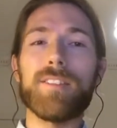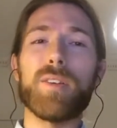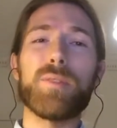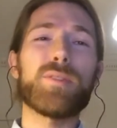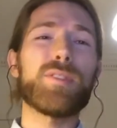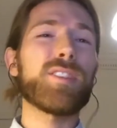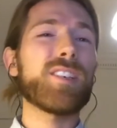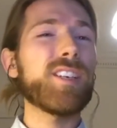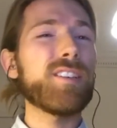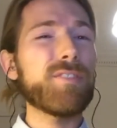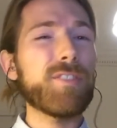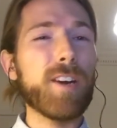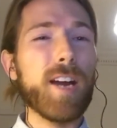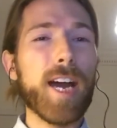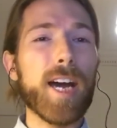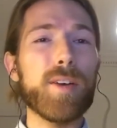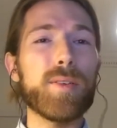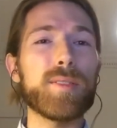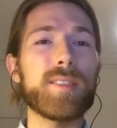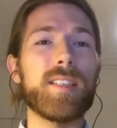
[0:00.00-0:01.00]
I was looking for
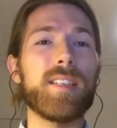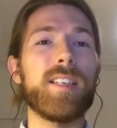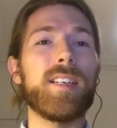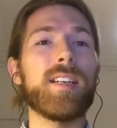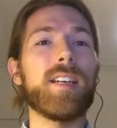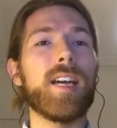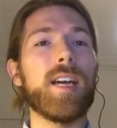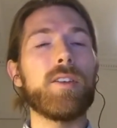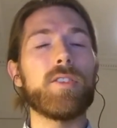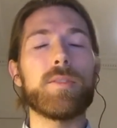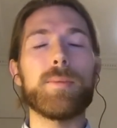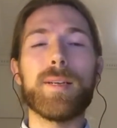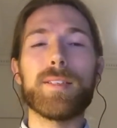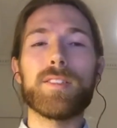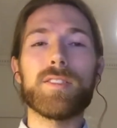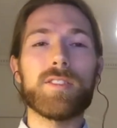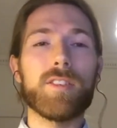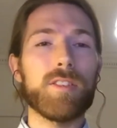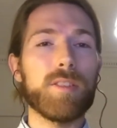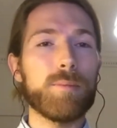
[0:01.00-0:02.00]
housing, I was about to
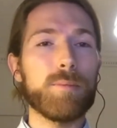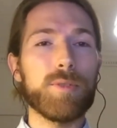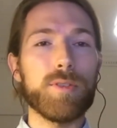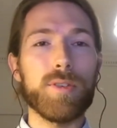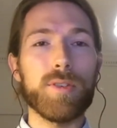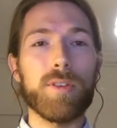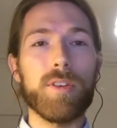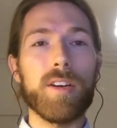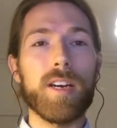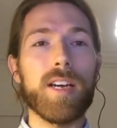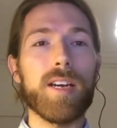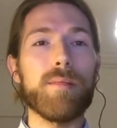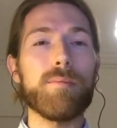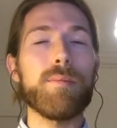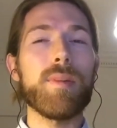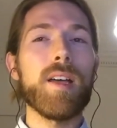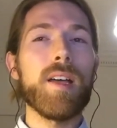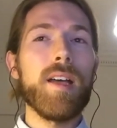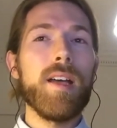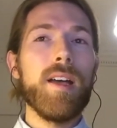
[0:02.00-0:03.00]
start the program,